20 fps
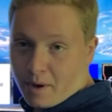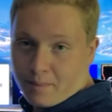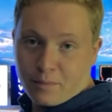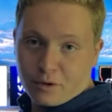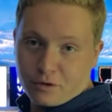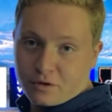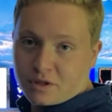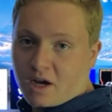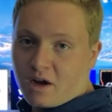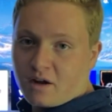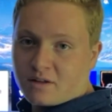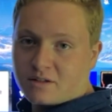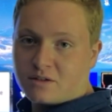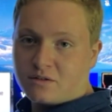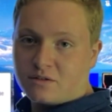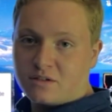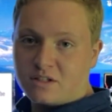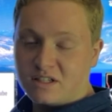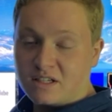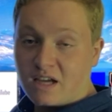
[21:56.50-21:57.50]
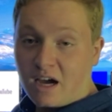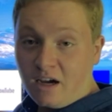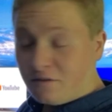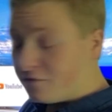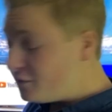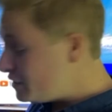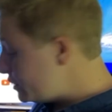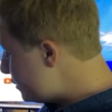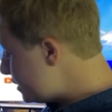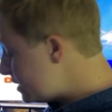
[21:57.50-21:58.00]
both consoles is kind
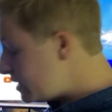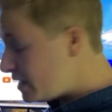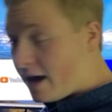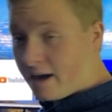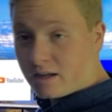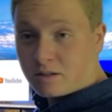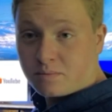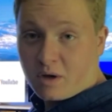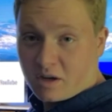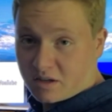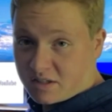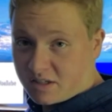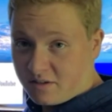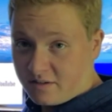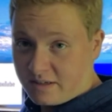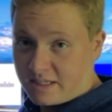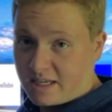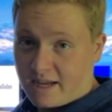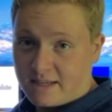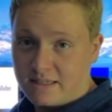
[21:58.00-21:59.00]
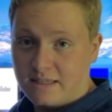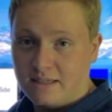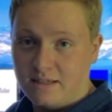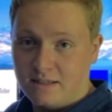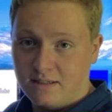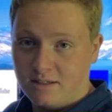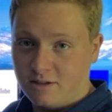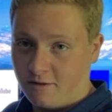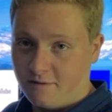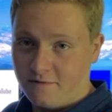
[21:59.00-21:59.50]
of doing the Xbox Series S a
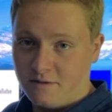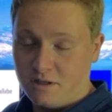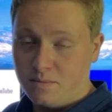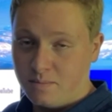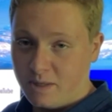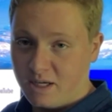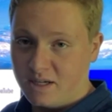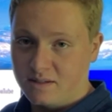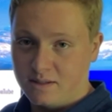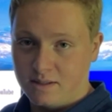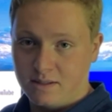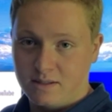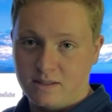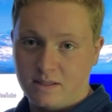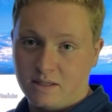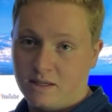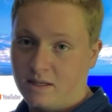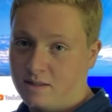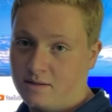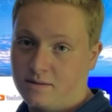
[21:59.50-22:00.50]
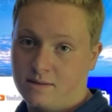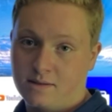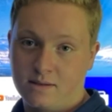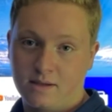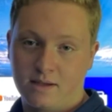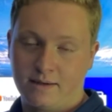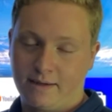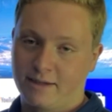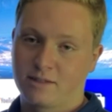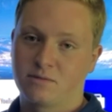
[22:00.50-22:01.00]
disservice because it's
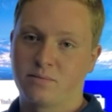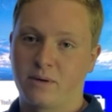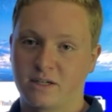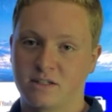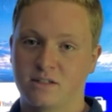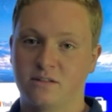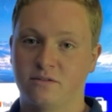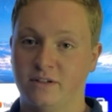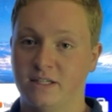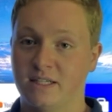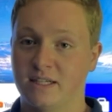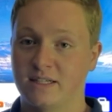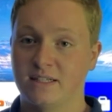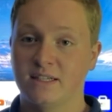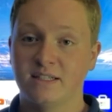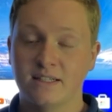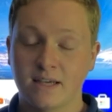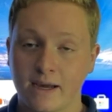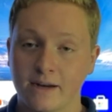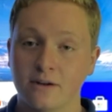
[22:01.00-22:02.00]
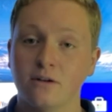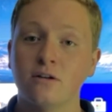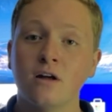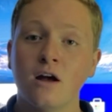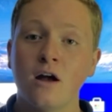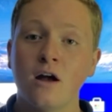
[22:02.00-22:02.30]
an Xbox 360 title,